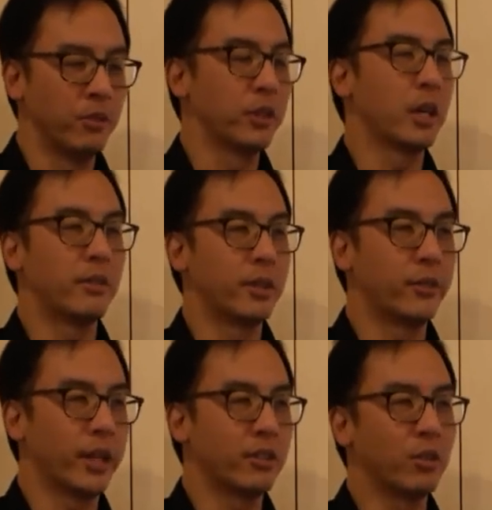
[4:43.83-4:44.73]
Recovery
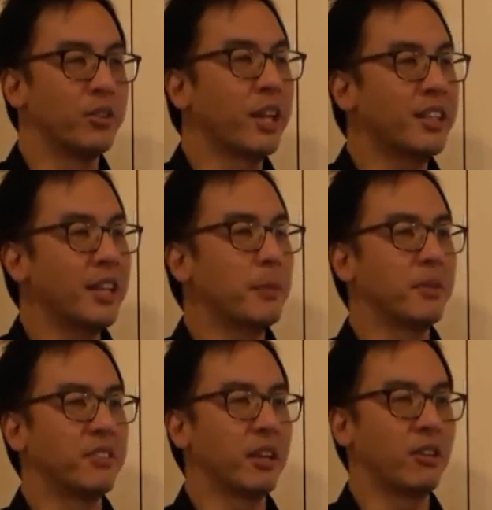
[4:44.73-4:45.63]
rate. So ninety-eight
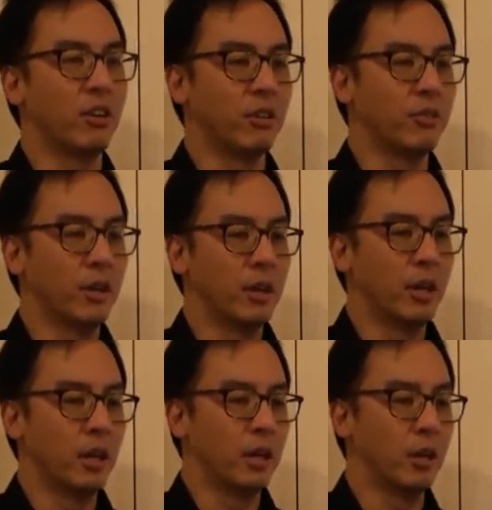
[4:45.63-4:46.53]
percent of
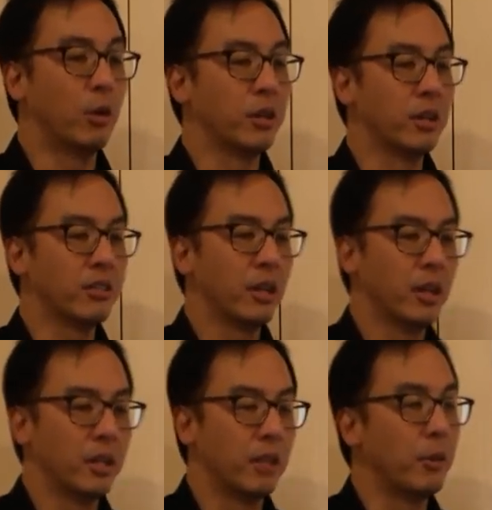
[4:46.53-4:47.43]
uh, owners,
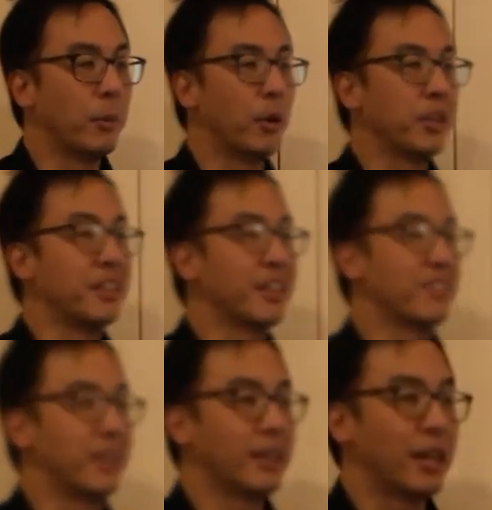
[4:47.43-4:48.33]
they report the next
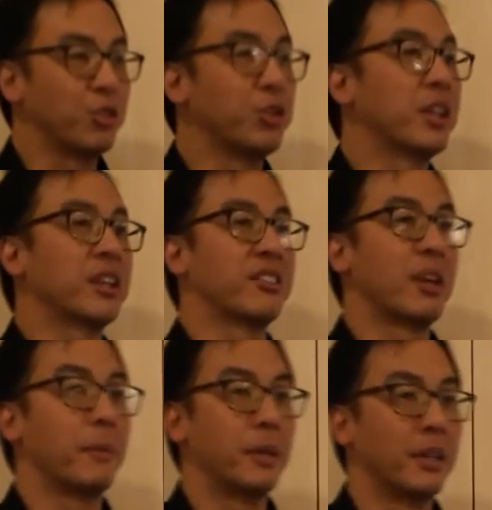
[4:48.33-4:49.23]
day as though nothing has
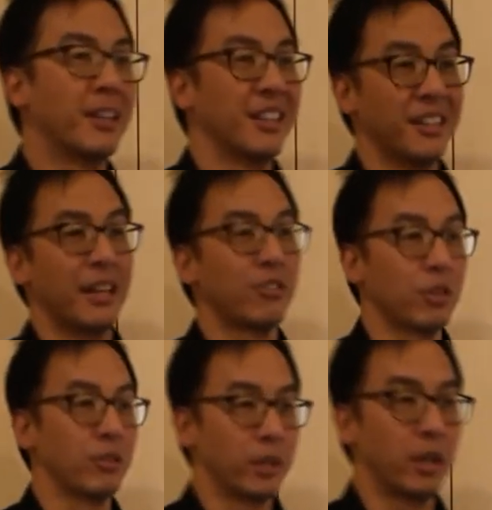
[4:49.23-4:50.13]
happened. That
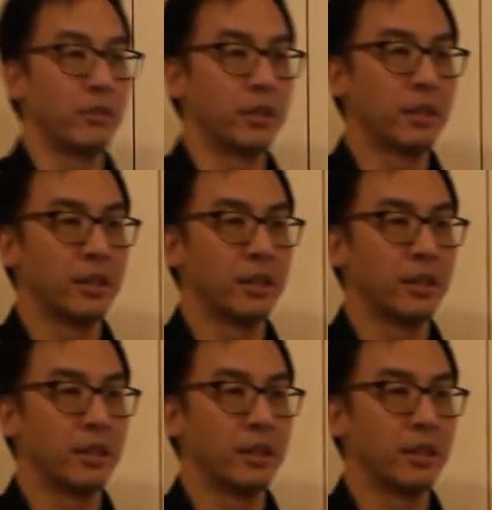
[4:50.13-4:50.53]
sort of recovery.